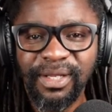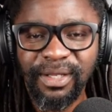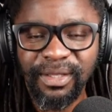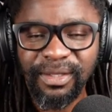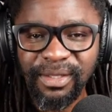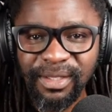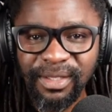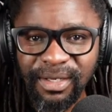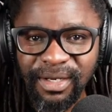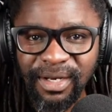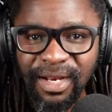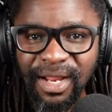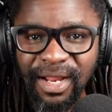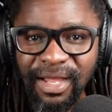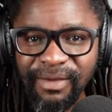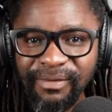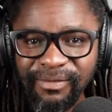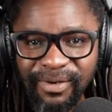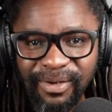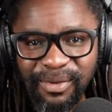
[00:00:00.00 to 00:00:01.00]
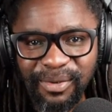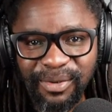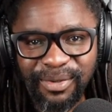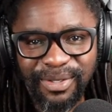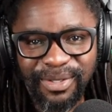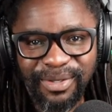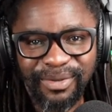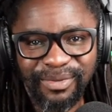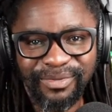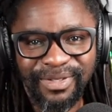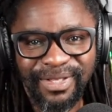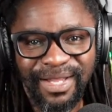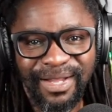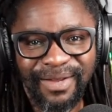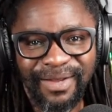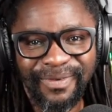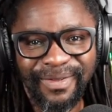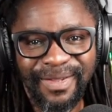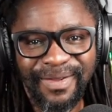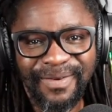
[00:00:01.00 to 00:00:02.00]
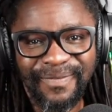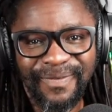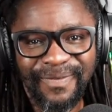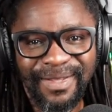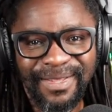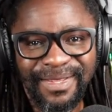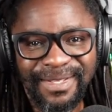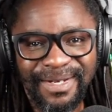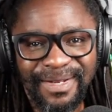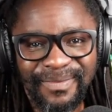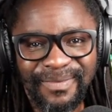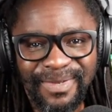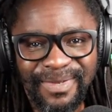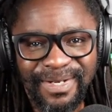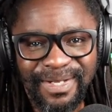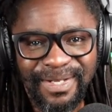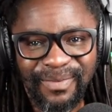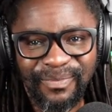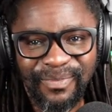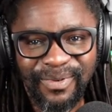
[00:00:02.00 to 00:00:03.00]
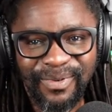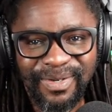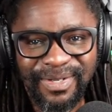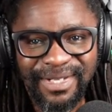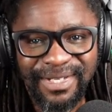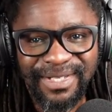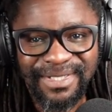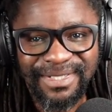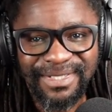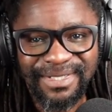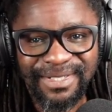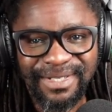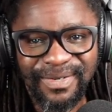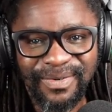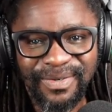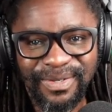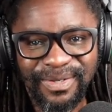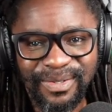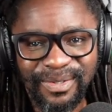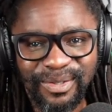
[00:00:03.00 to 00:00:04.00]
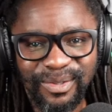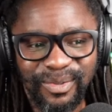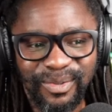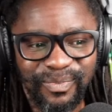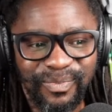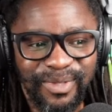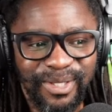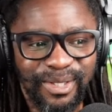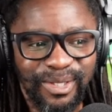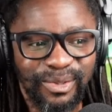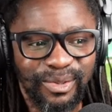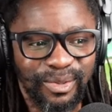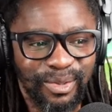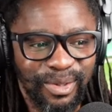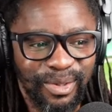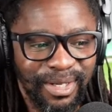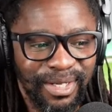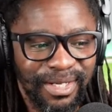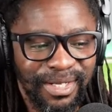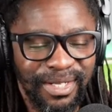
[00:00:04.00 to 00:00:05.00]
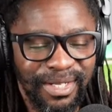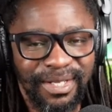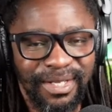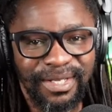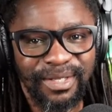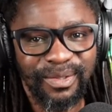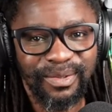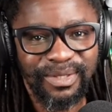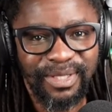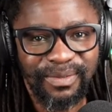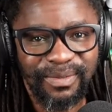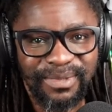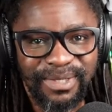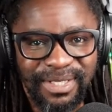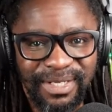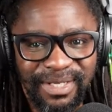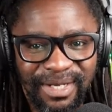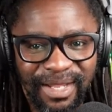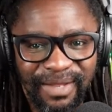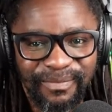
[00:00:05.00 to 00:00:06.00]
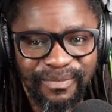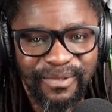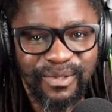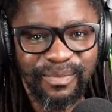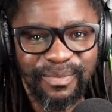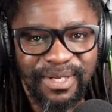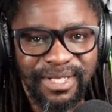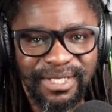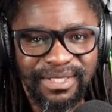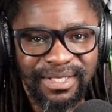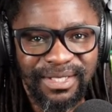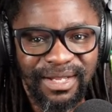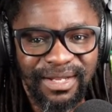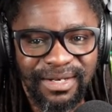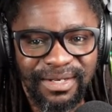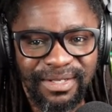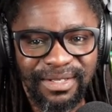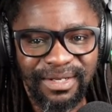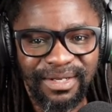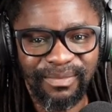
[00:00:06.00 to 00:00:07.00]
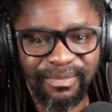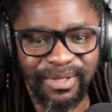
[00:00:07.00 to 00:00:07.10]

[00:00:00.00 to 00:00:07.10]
live recording of the African Father in America podcast here on YouTube, make sure you subscribe to my channel.